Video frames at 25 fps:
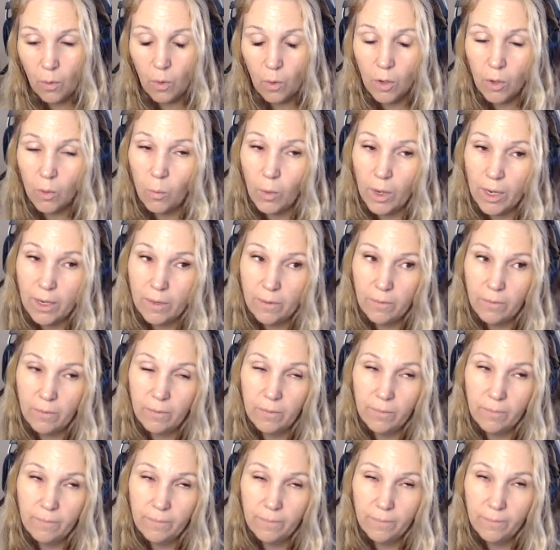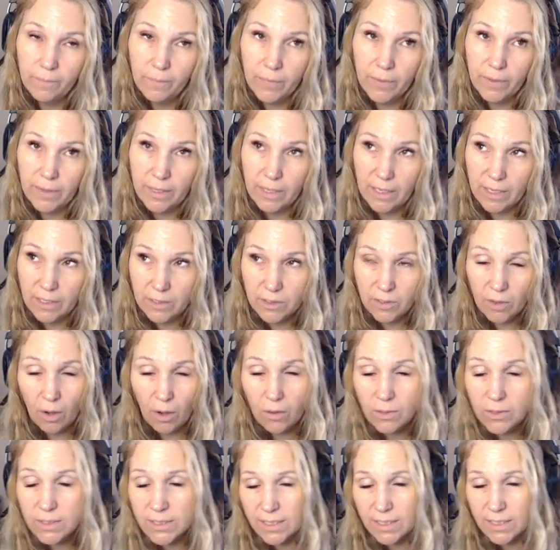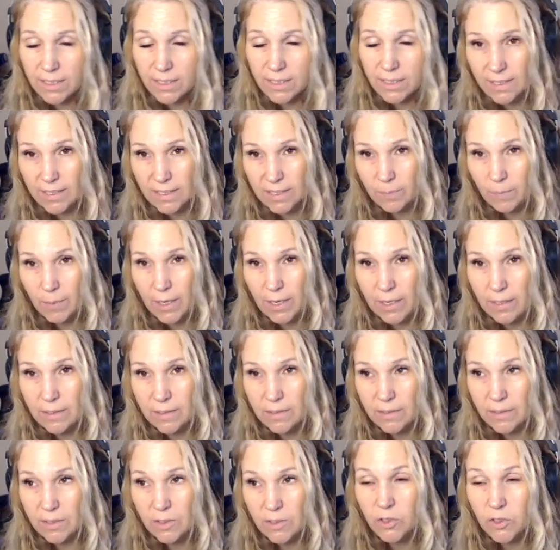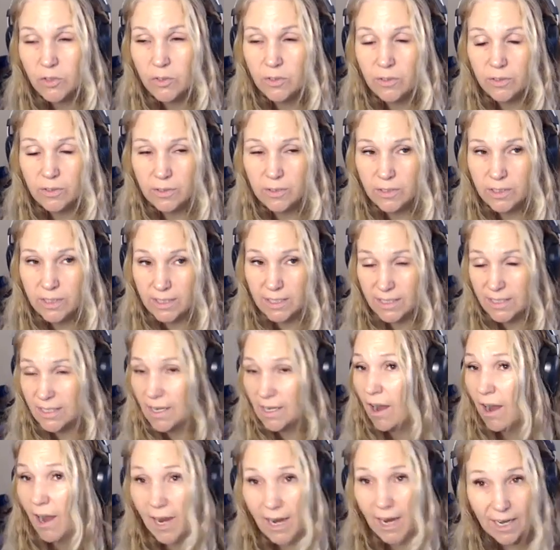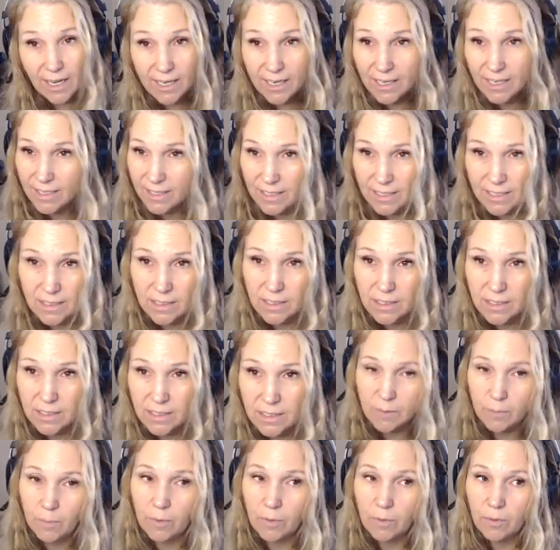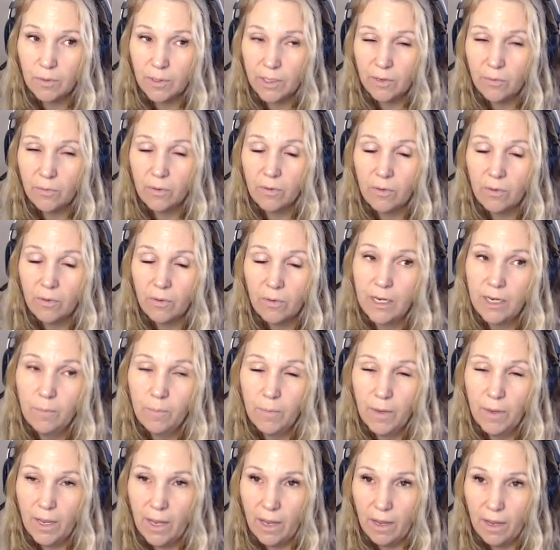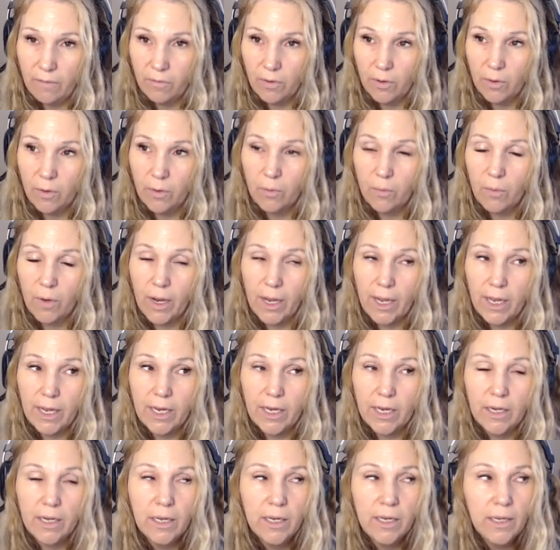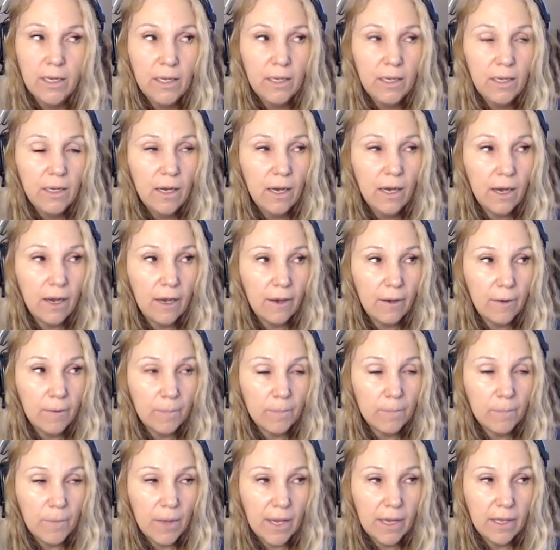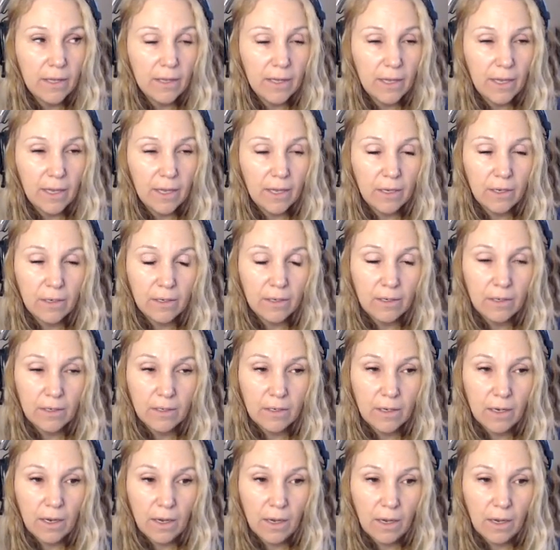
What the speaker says: or what the adults in that space decide is disability related behavior, right? And then